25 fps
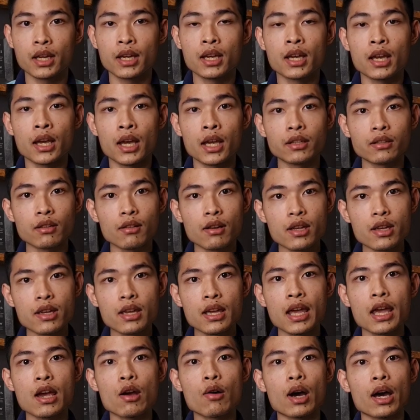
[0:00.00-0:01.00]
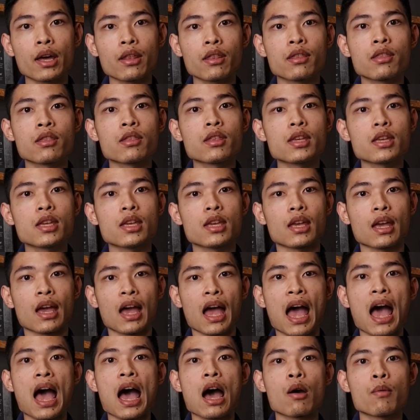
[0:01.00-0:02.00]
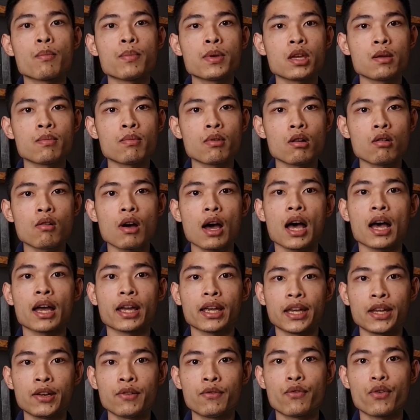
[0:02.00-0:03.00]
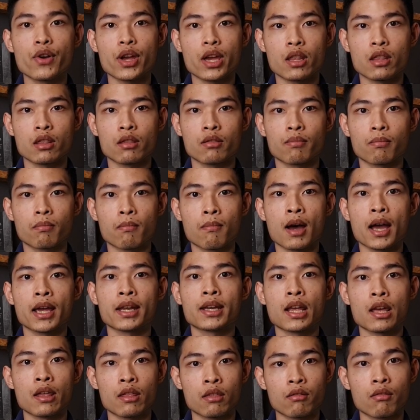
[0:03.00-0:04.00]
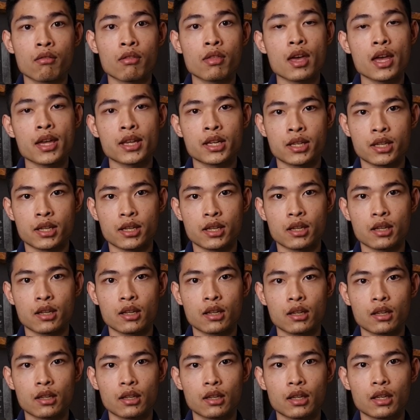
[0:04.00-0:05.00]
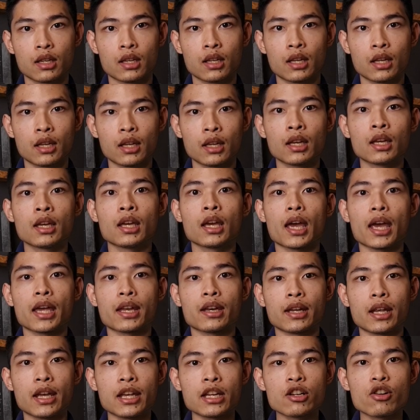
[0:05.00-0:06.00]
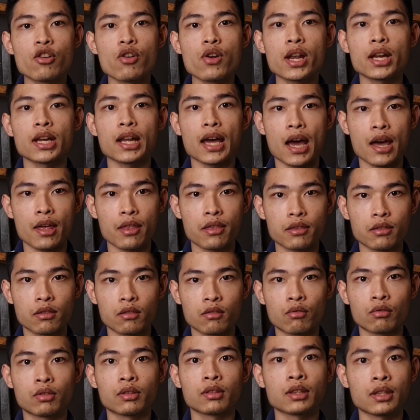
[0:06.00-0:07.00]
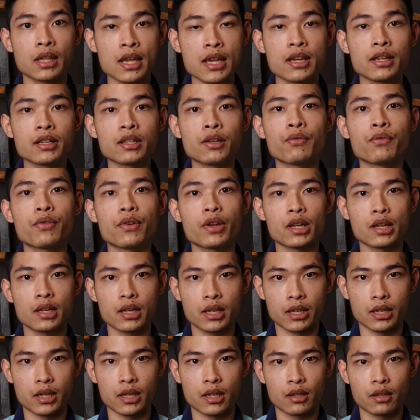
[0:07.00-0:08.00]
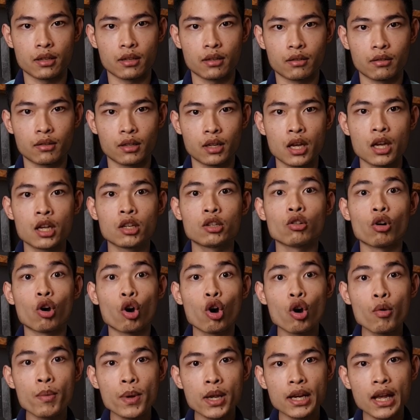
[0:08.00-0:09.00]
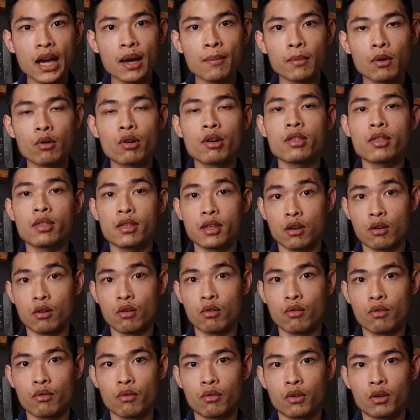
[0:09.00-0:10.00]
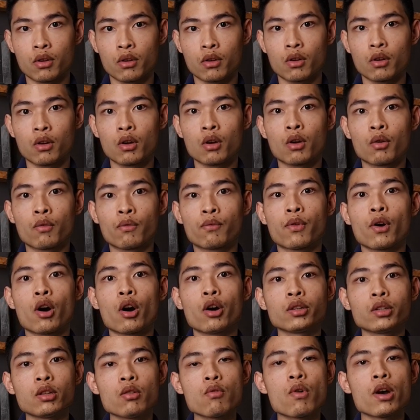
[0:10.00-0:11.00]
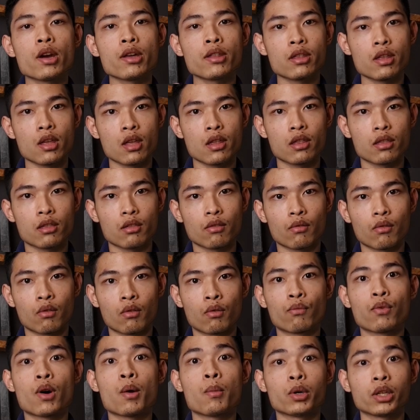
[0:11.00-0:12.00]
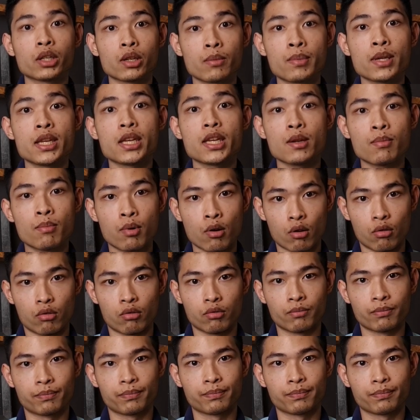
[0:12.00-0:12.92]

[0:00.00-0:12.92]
History helps us see how people are influenced by their society and encourage us to think differently, to open up ourselves for other voices from other people.